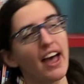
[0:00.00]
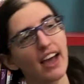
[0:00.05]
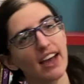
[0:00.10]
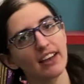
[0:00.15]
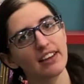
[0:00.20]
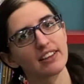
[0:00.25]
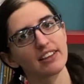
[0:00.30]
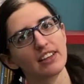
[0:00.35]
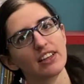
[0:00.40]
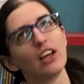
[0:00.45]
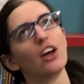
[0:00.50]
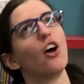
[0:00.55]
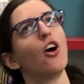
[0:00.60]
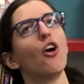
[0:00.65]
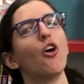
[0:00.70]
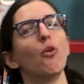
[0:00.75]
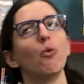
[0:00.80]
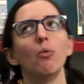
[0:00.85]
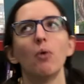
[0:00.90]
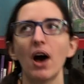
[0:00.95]
X,
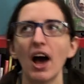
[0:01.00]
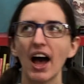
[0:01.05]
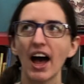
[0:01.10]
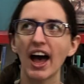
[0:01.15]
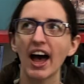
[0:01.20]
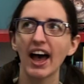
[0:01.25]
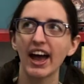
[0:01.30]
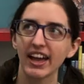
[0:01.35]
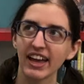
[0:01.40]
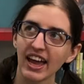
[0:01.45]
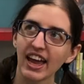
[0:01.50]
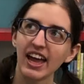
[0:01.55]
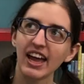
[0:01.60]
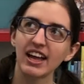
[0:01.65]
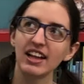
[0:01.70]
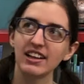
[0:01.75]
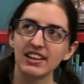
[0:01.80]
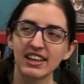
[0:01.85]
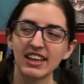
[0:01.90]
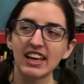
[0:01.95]
Y,
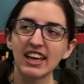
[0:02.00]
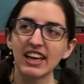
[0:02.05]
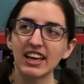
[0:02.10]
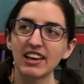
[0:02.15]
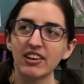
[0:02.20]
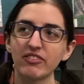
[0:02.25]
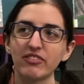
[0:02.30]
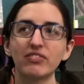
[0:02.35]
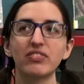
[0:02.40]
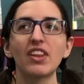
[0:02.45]
and Z.